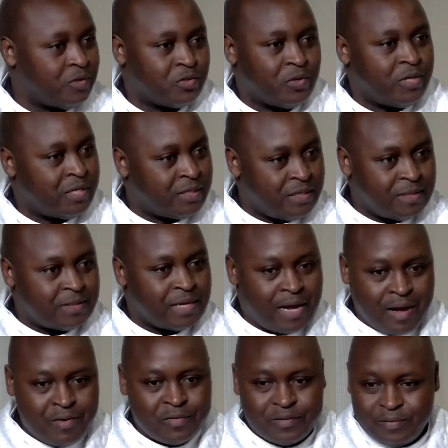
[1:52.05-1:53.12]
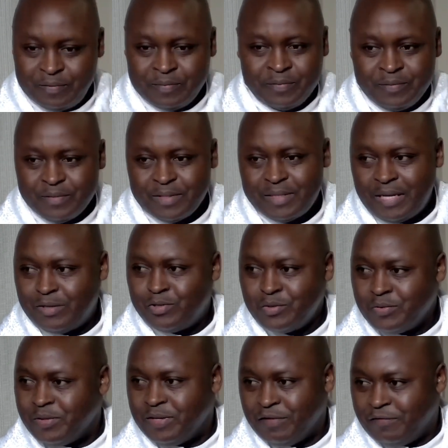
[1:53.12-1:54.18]
So this is how they
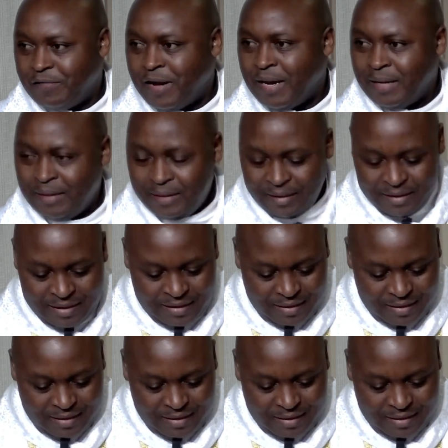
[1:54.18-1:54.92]
took the vine